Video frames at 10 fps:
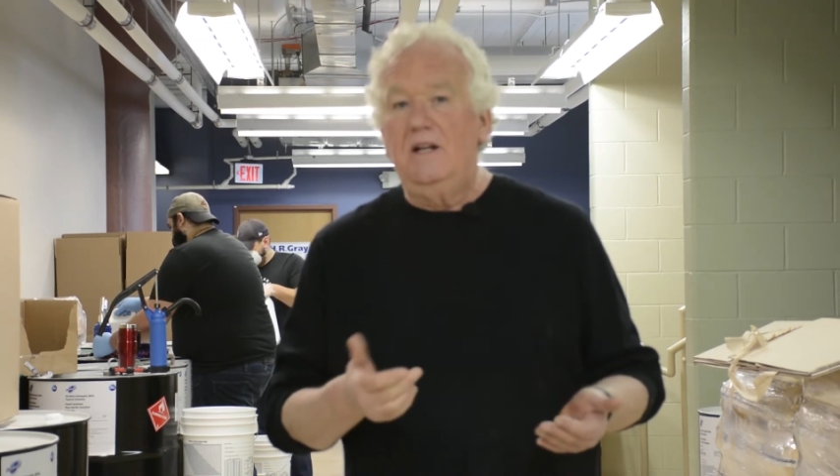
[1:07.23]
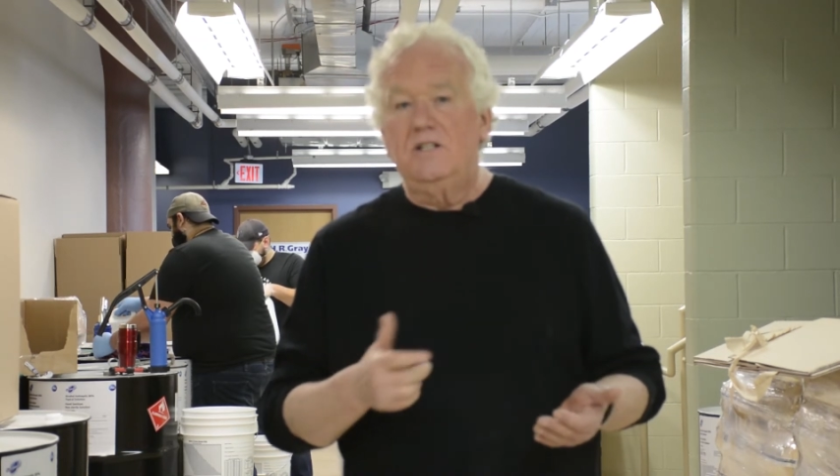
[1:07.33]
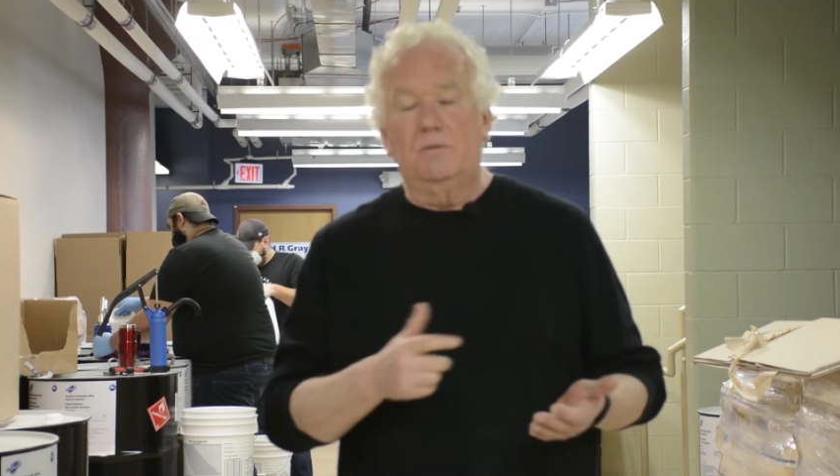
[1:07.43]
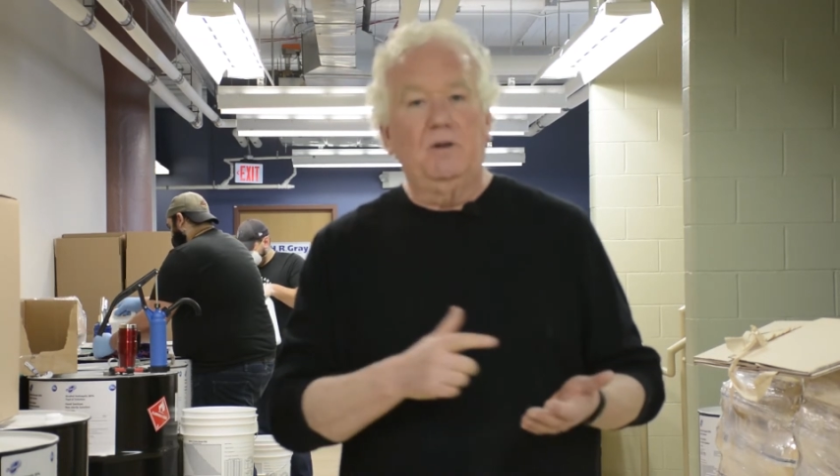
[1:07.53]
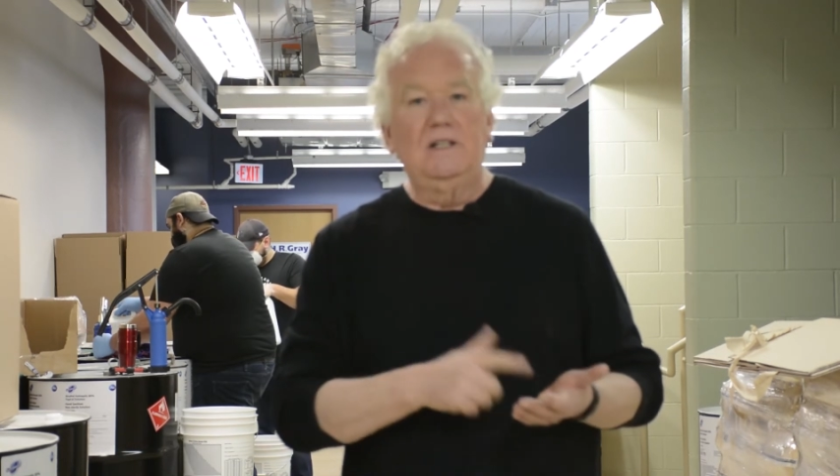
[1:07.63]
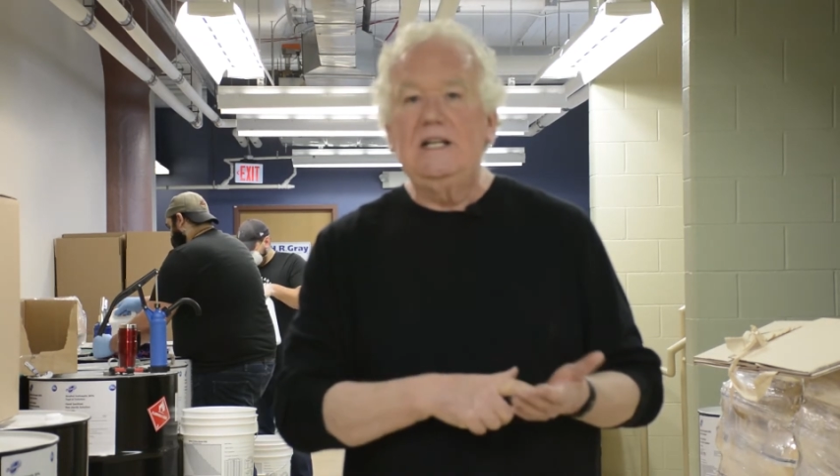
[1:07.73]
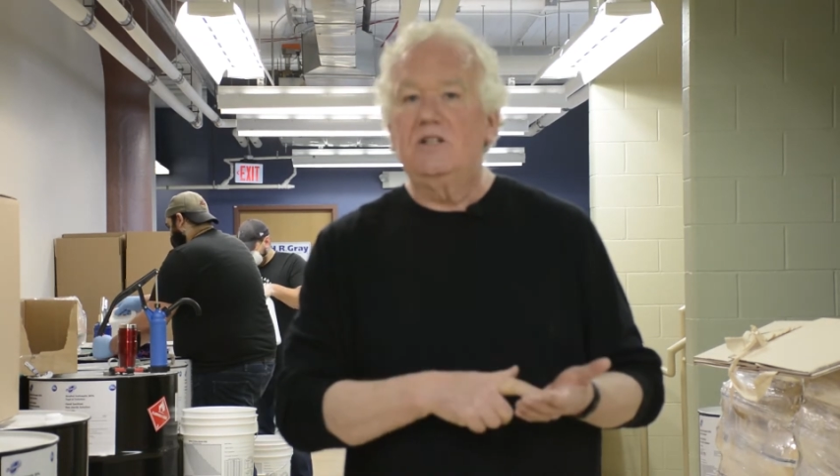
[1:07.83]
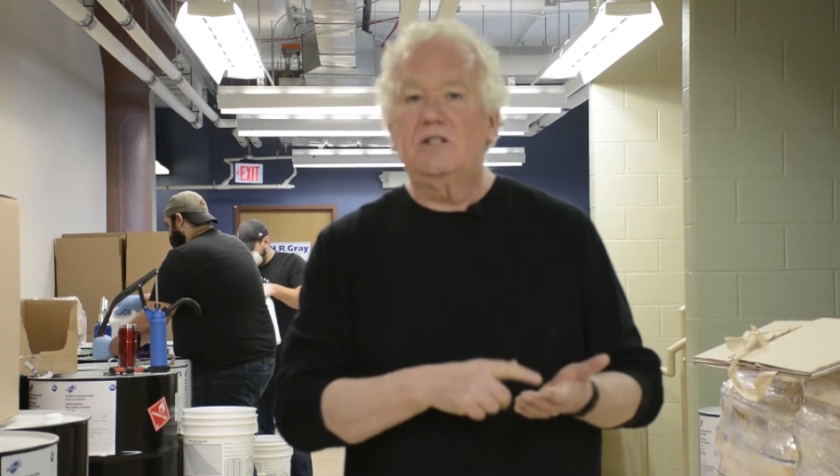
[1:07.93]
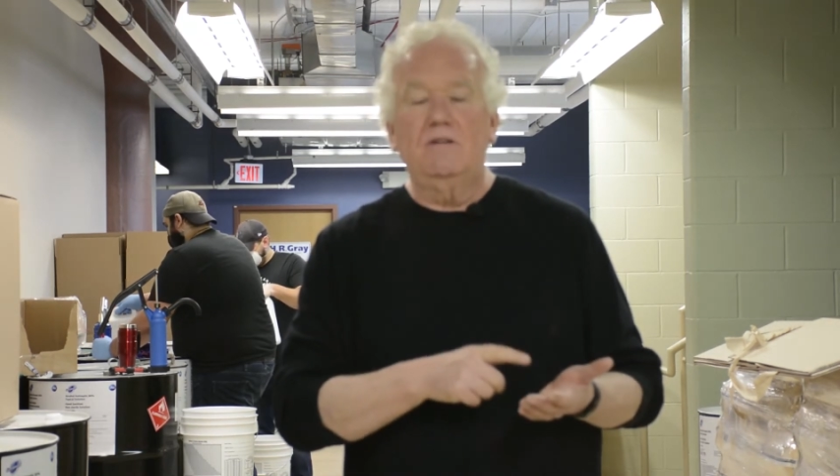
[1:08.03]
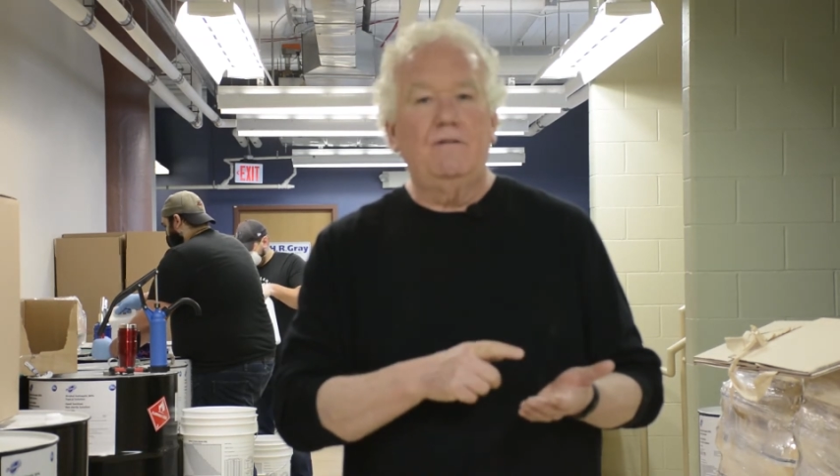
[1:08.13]
to
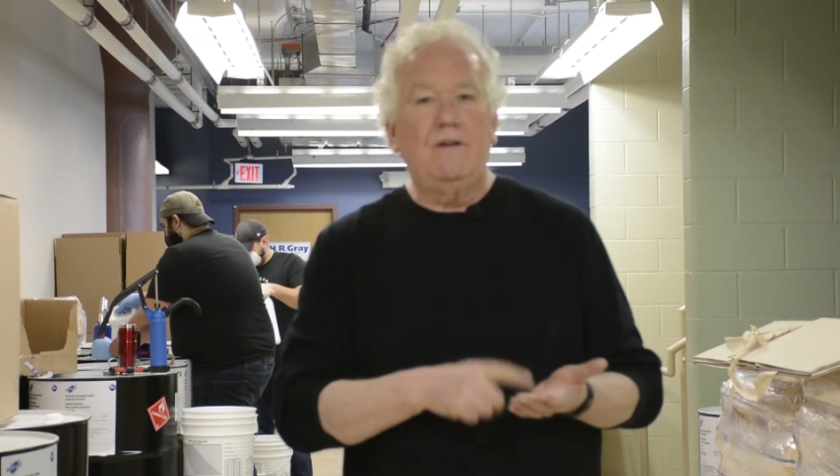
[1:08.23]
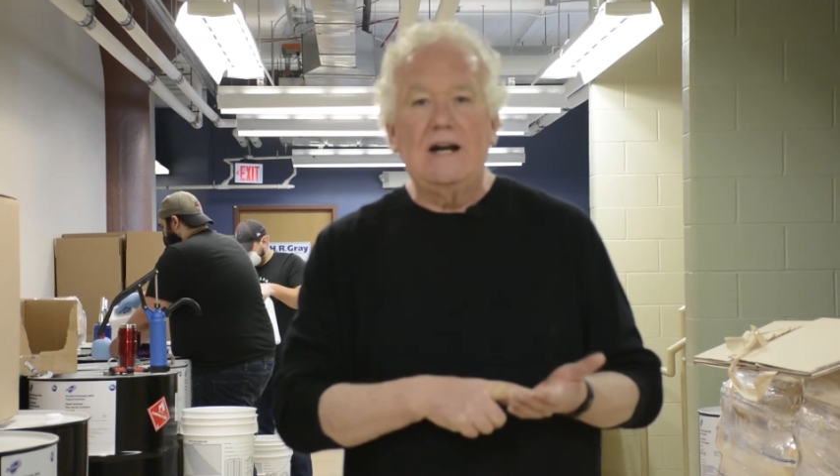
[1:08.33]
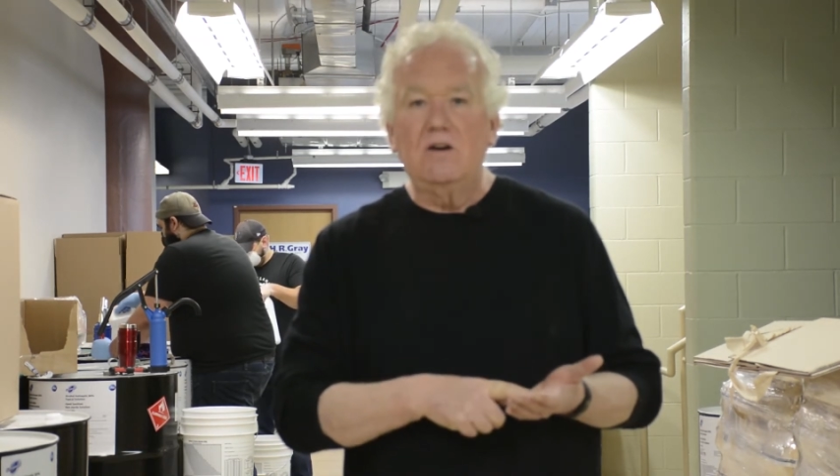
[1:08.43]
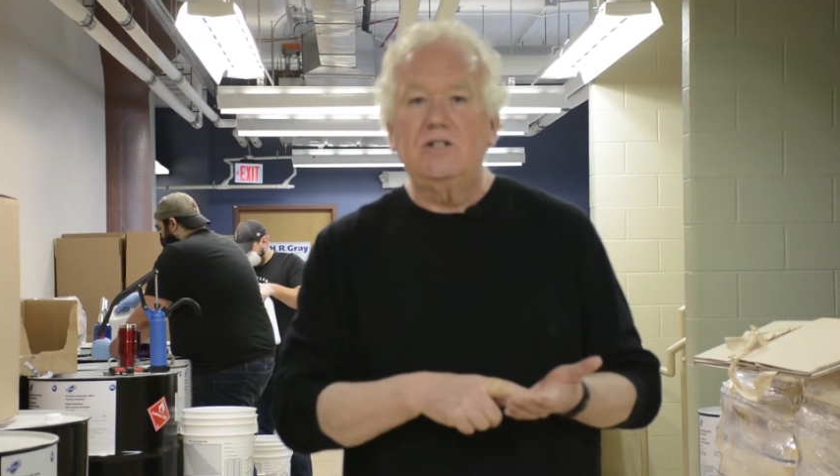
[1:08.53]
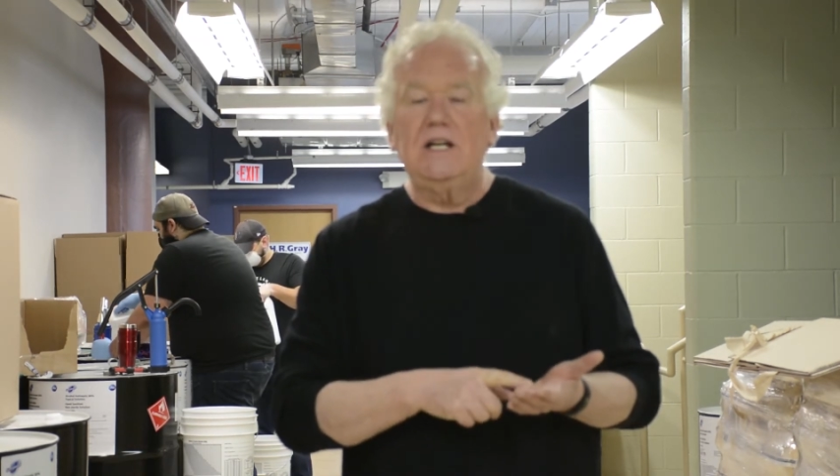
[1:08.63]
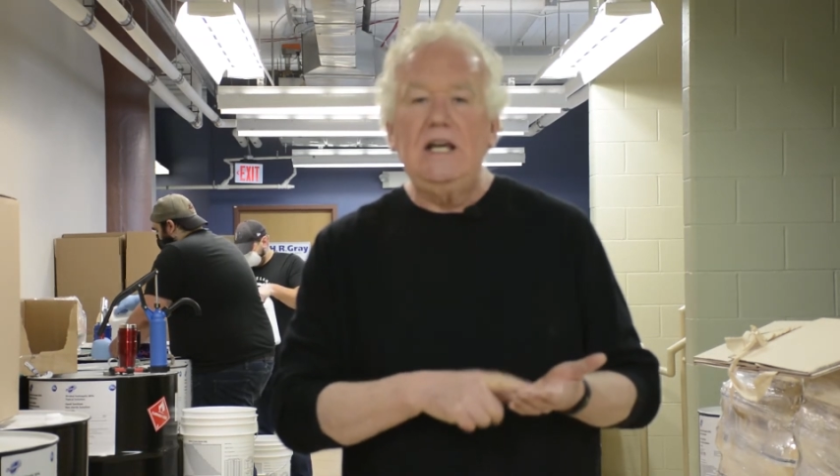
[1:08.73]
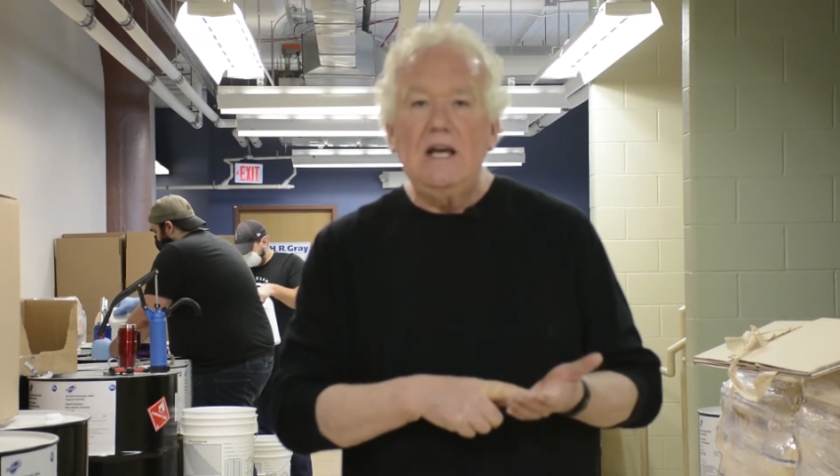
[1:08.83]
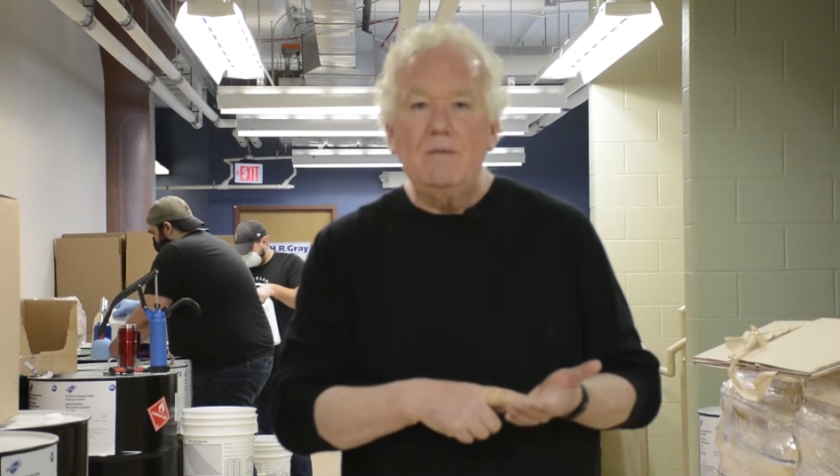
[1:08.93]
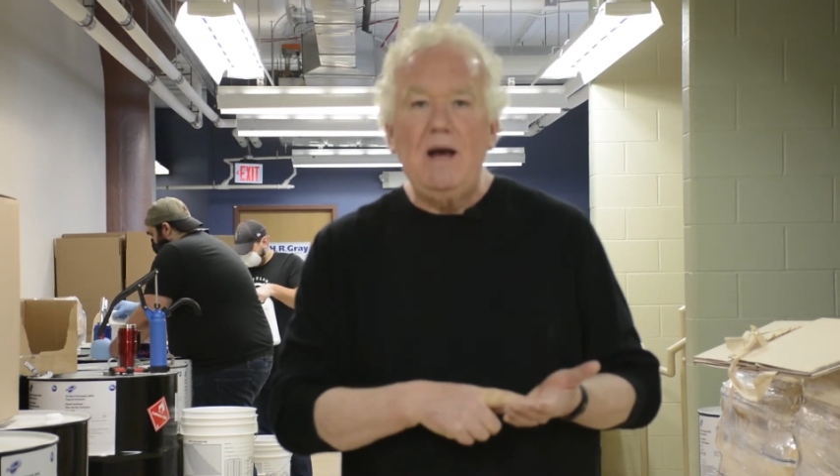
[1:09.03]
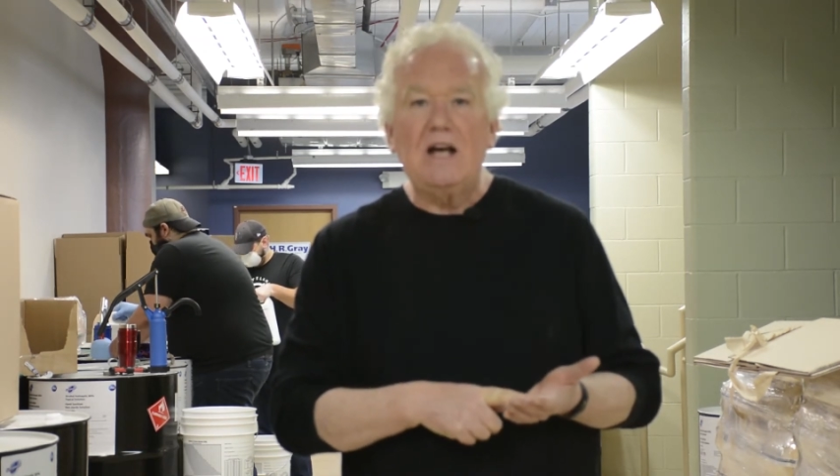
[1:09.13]
police, to fire, to
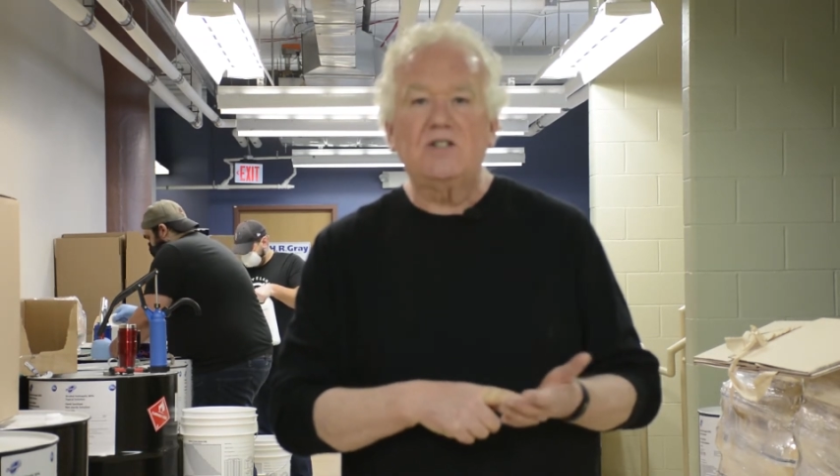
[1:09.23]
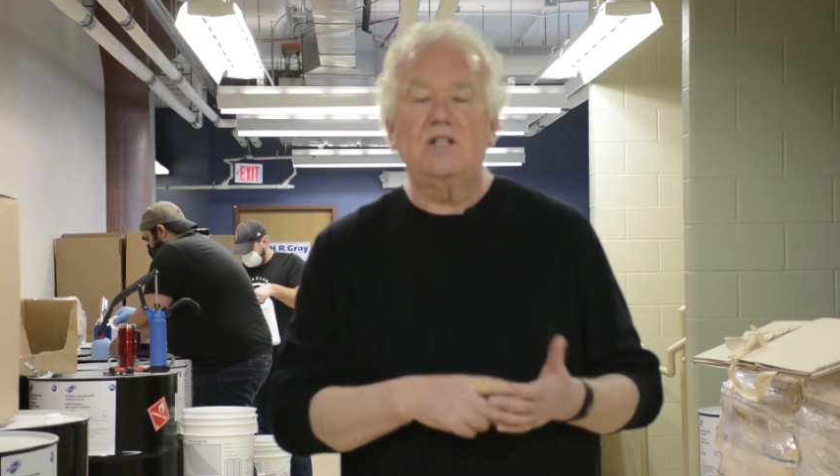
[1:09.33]
EMS,